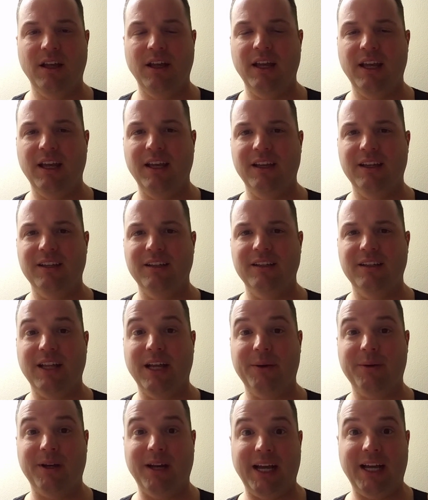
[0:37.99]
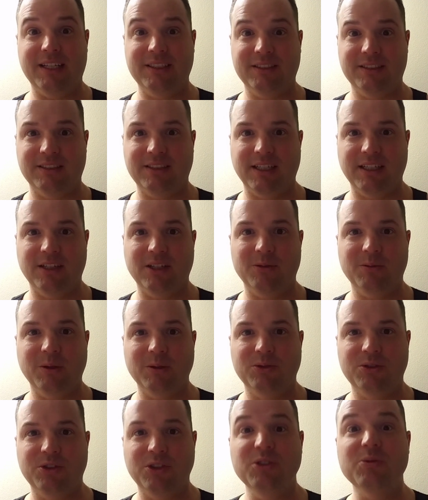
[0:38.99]
And that would last us like
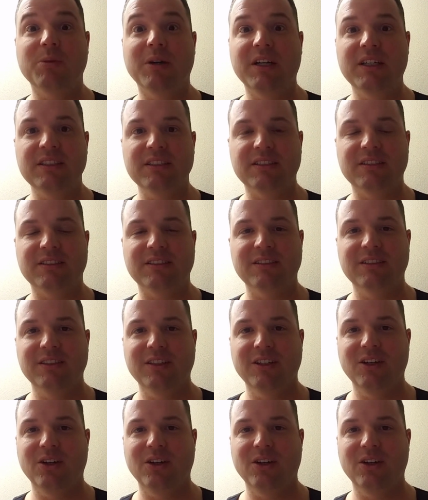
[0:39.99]
almost two months.